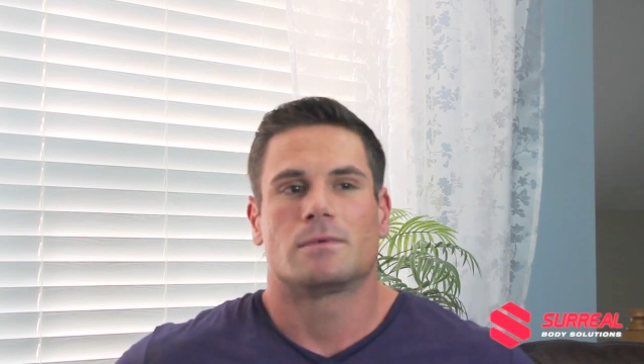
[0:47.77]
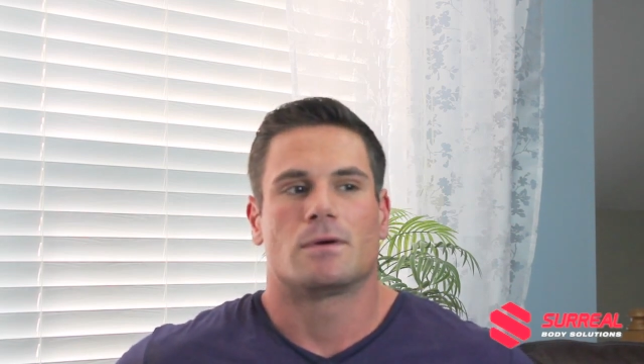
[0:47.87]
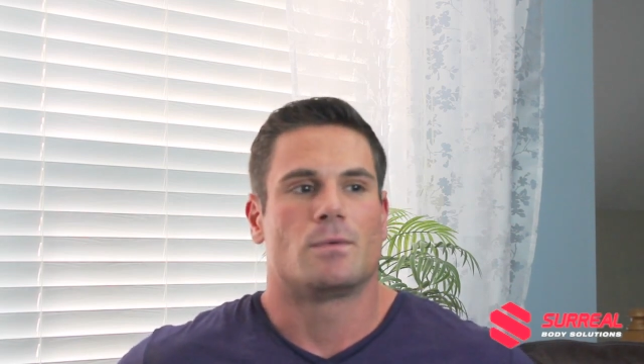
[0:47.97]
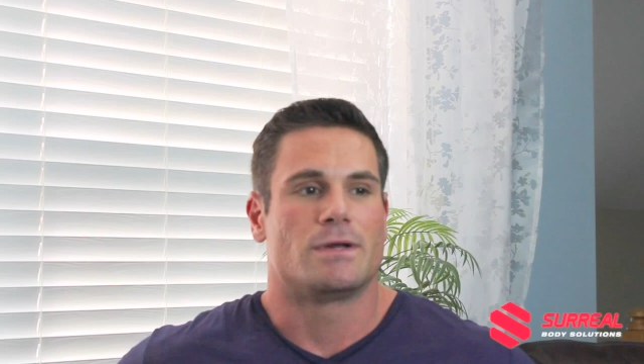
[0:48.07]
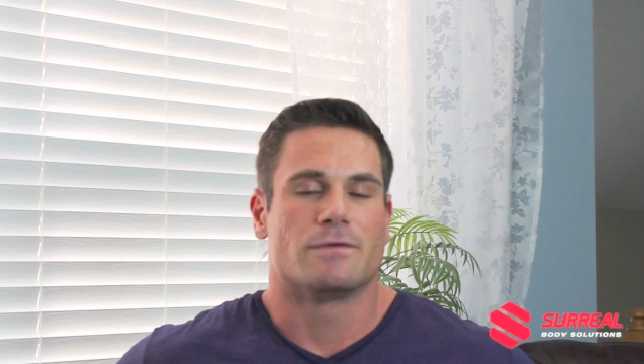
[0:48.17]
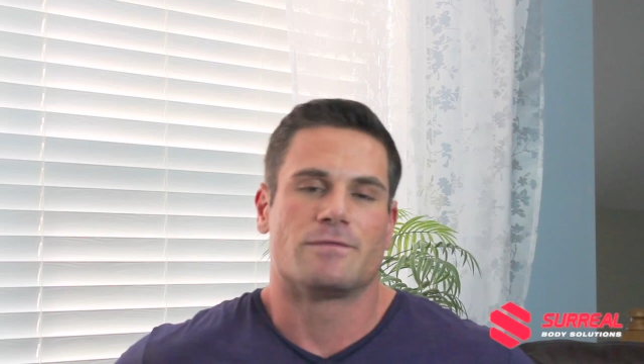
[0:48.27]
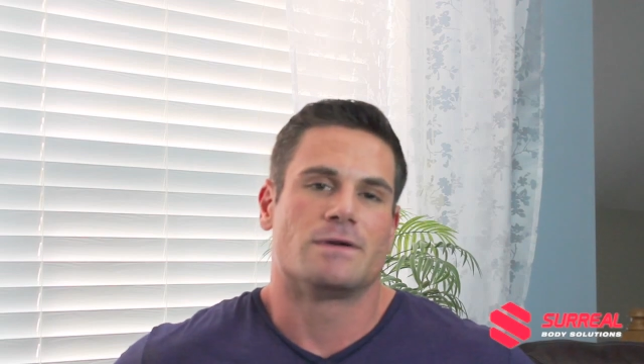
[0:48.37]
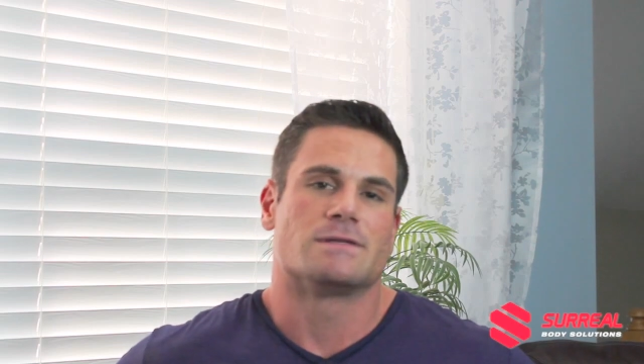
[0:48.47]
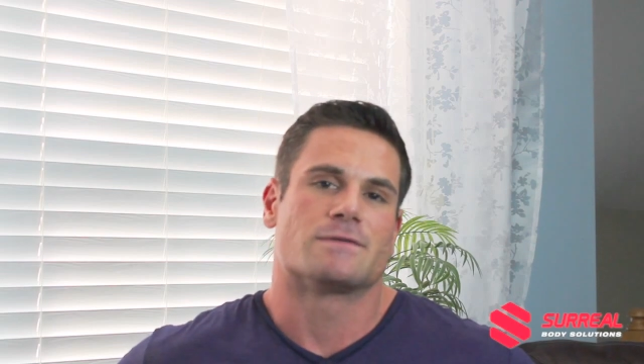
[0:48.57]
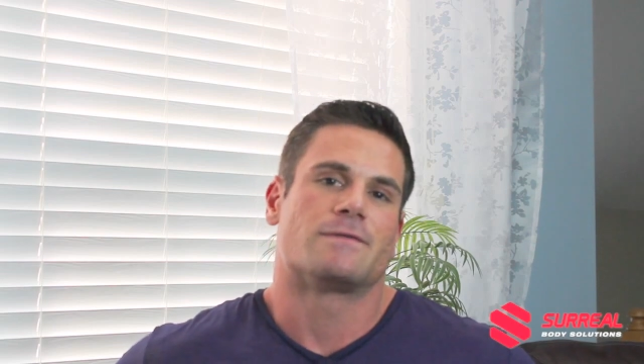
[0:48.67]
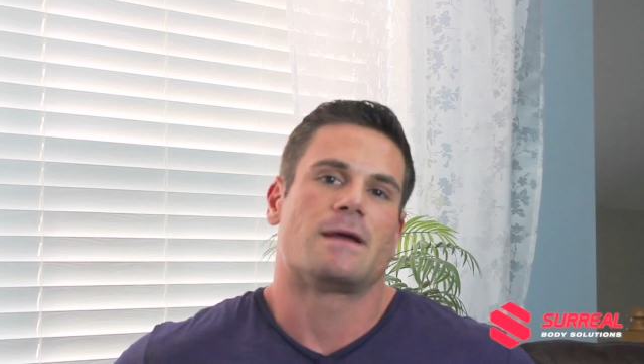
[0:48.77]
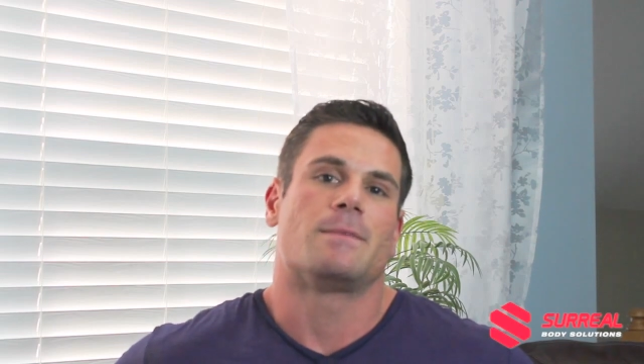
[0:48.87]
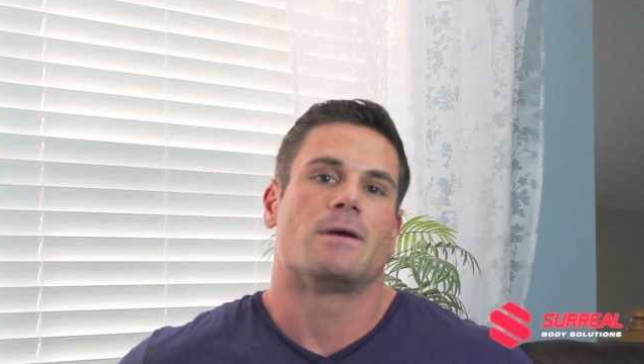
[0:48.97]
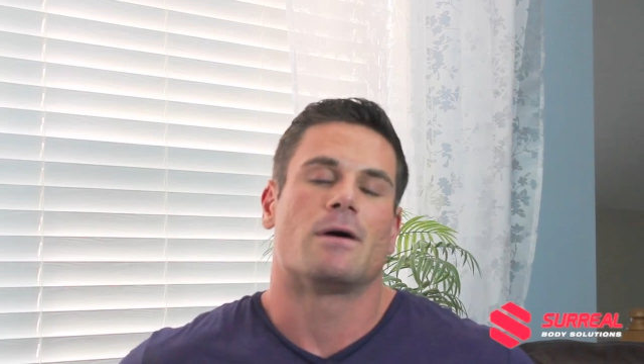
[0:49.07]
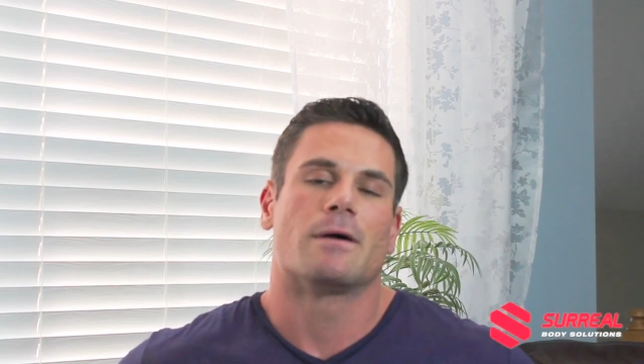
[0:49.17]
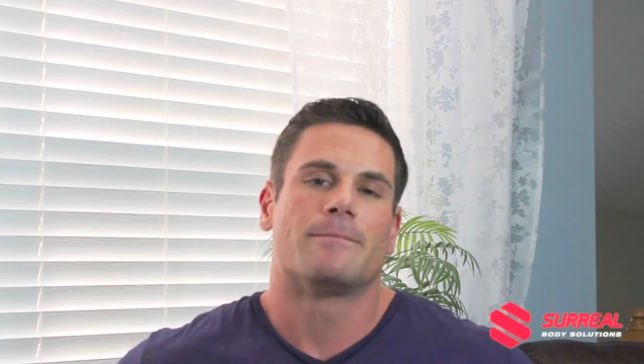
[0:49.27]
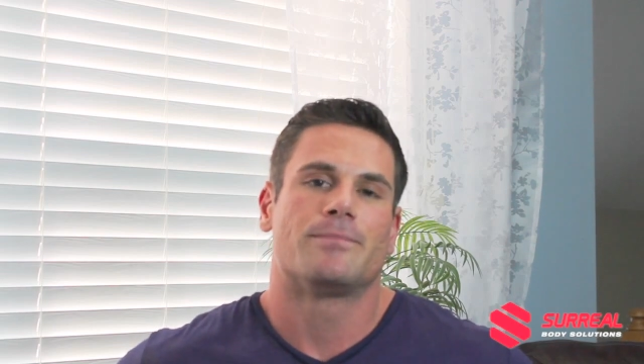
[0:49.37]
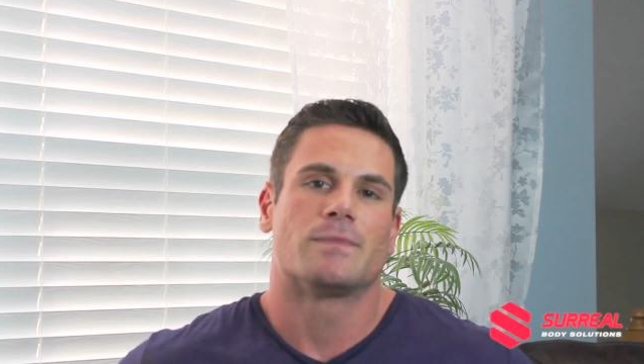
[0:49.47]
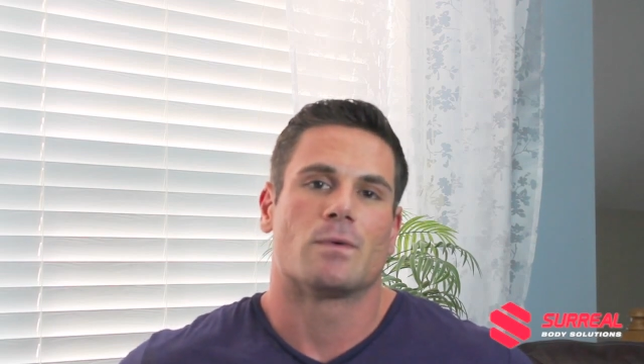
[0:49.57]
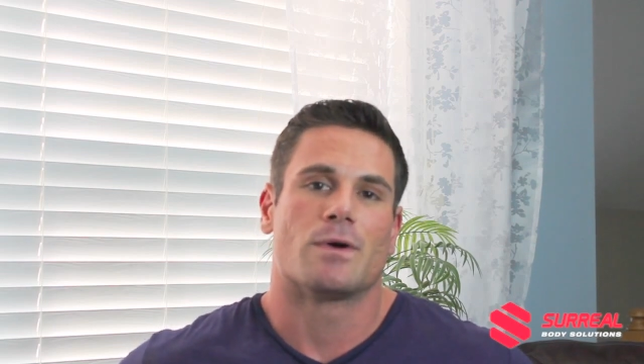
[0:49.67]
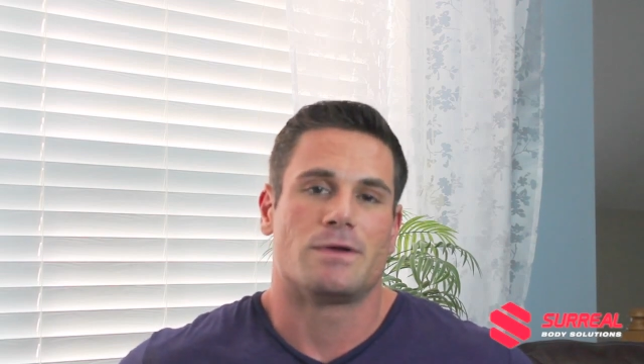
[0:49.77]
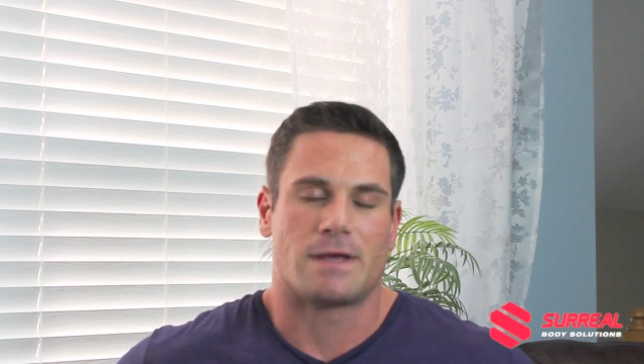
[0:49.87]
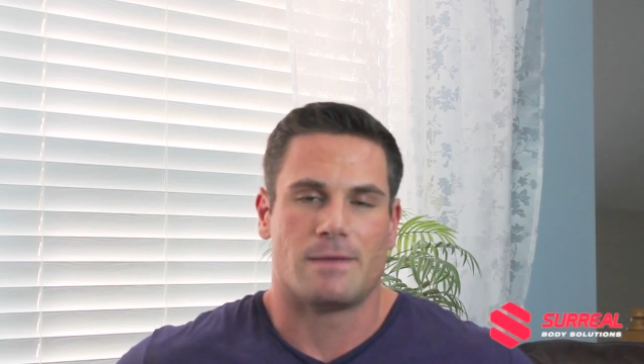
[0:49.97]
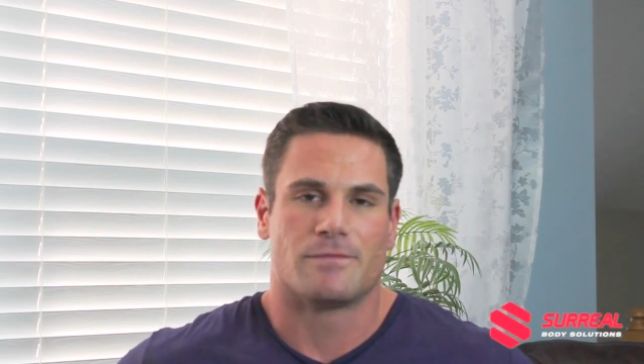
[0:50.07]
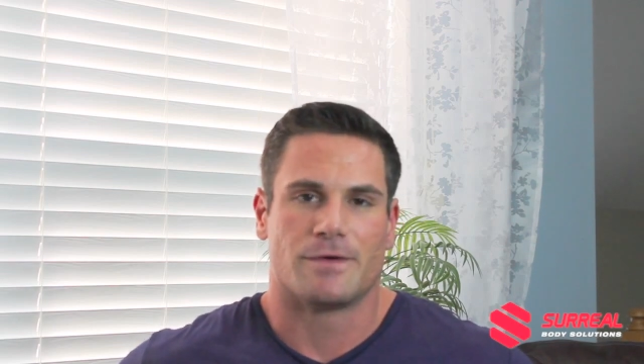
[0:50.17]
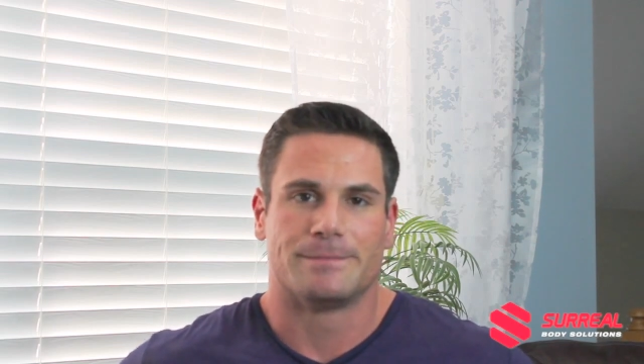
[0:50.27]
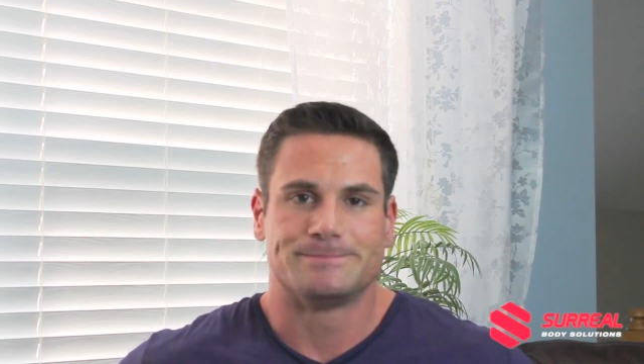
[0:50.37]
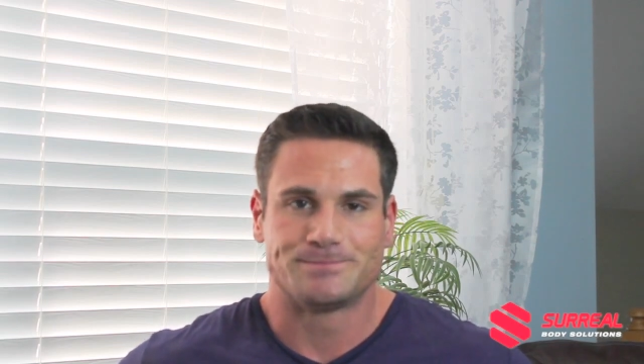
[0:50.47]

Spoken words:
or what your friends or family are, or where you came from,